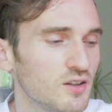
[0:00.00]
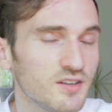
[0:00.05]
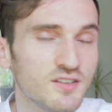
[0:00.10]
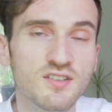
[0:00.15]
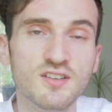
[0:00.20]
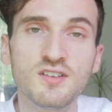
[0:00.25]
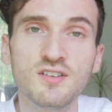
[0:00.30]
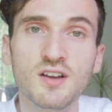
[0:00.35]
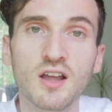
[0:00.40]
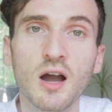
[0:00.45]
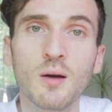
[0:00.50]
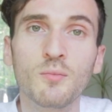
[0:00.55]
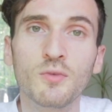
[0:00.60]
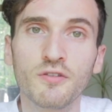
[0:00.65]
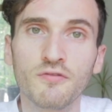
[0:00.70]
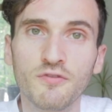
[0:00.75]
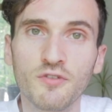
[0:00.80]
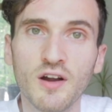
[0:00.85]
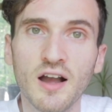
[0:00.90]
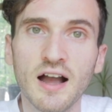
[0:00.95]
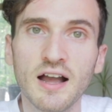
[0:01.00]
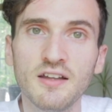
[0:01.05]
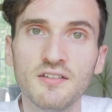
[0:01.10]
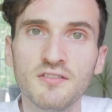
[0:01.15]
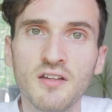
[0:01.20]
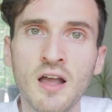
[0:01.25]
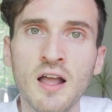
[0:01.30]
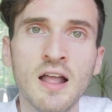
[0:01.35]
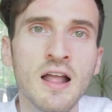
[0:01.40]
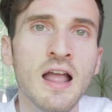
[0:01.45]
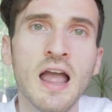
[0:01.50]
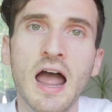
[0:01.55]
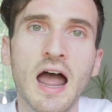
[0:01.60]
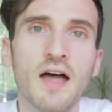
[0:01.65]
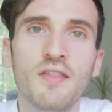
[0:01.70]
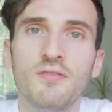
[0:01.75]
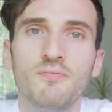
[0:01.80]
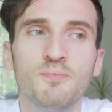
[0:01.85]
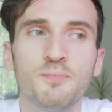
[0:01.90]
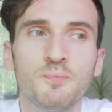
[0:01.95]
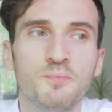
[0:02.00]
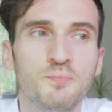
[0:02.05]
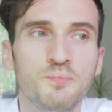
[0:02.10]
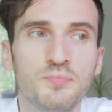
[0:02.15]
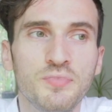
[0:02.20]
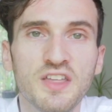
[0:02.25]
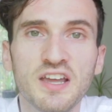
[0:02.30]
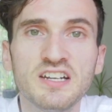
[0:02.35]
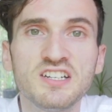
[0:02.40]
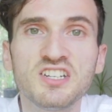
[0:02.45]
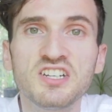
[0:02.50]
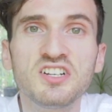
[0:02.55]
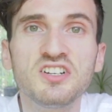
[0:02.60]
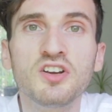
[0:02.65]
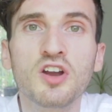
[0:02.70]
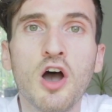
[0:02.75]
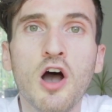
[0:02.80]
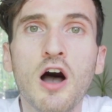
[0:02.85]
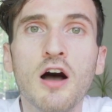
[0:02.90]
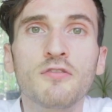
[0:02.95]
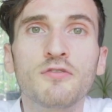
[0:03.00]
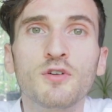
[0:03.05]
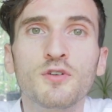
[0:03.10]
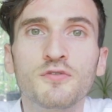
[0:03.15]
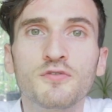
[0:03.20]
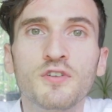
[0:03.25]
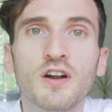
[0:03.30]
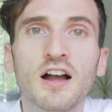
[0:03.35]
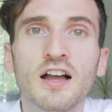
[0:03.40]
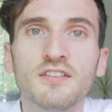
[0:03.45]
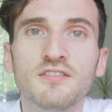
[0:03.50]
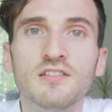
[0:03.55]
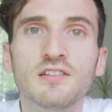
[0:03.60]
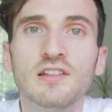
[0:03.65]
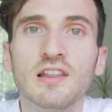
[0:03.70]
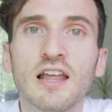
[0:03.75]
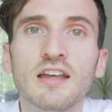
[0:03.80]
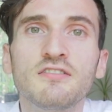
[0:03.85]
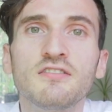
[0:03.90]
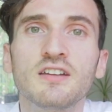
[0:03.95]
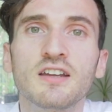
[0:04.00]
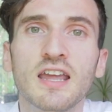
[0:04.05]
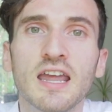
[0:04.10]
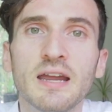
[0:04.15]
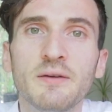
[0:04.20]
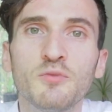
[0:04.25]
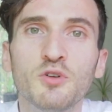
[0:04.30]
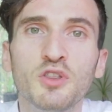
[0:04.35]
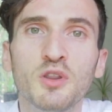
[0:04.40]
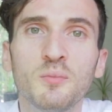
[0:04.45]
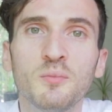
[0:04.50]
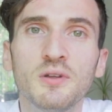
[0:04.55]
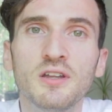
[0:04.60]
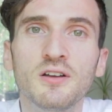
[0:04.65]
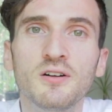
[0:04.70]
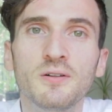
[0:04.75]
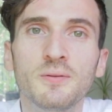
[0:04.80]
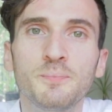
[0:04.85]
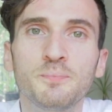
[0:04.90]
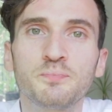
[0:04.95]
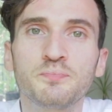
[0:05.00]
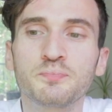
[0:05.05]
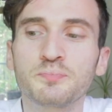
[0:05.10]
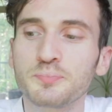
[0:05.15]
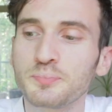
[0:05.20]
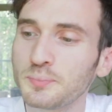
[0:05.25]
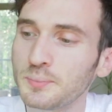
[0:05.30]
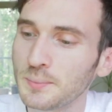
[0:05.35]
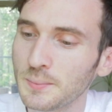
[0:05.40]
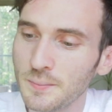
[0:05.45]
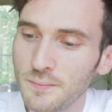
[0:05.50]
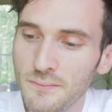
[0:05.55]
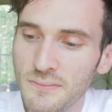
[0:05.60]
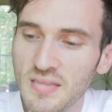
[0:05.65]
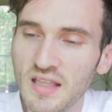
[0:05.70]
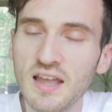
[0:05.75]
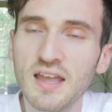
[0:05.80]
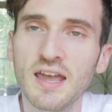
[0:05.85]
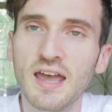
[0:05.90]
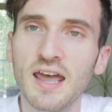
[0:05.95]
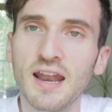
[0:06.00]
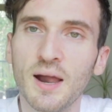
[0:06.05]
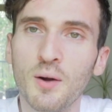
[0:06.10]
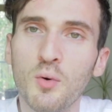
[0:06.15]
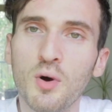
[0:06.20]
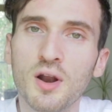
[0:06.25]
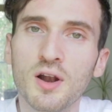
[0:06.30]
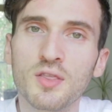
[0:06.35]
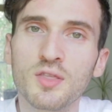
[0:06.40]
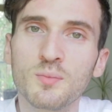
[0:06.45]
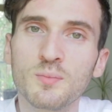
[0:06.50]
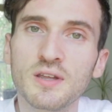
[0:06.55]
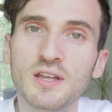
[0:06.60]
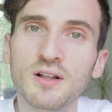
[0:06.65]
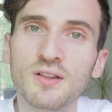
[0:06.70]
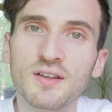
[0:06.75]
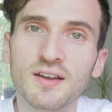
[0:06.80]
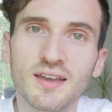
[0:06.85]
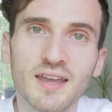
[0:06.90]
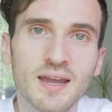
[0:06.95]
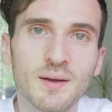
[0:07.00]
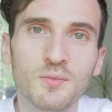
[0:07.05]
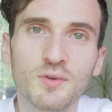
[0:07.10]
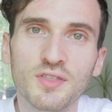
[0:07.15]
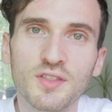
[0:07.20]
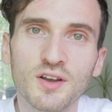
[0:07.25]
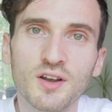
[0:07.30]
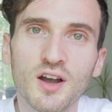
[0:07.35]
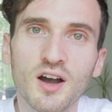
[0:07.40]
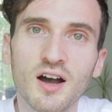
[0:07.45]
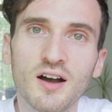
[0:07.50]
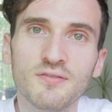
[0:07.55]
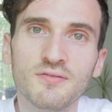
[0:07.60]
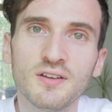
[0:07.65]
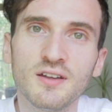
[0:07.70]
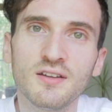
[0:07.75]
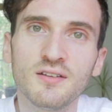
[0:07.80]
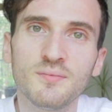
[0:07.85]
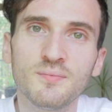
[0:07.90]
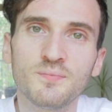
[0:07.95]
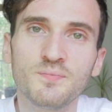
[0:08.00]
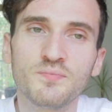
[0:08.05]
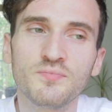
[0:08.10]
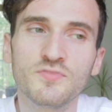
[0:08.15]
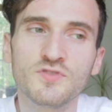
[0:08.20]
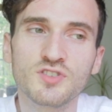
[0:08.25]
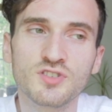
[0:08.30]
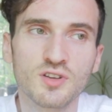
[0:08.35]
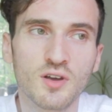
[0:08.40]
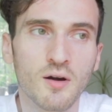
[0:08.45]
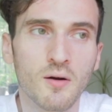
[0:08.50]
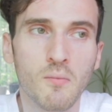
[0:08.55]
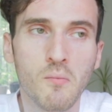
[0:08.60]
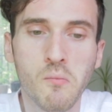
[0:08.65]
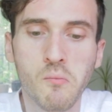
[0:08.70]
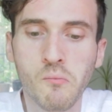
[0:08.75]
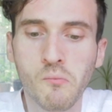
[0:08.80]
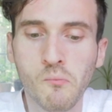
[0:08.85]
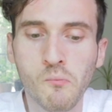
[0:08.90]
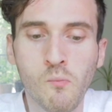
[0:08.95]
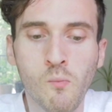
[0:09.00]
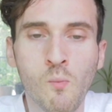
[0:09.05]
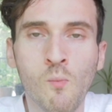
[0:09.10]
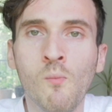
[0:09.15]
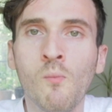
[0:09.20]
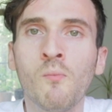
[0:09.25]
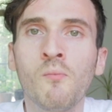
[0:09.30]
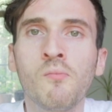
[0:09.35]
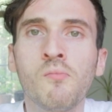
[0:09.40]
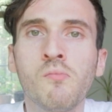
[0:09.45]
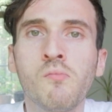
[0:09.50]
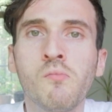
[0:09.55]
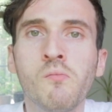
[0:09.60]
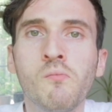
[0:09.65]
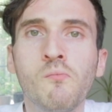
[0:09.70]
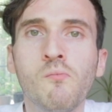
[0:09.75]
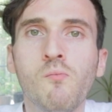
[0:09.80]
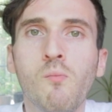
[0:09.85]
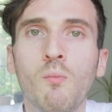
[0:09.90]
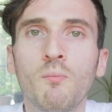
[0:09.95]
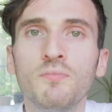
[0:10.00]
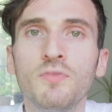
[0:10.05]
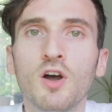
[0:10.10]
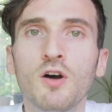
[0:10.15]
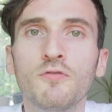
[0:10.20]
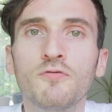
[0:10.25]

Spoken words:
It didn't come with fries, and they didn't offer fries unless it came with the meal. And I wanted the meal that came with the coffee, so no